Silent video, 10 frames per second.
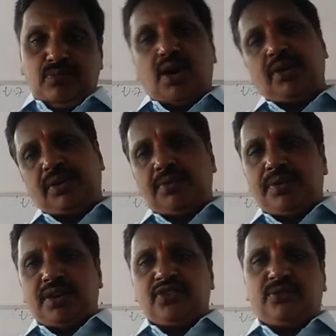Whatever the
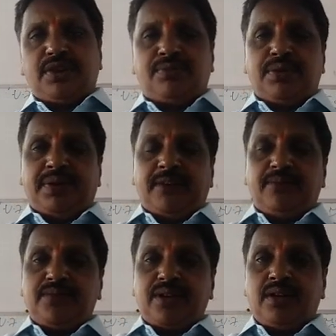reason it may be.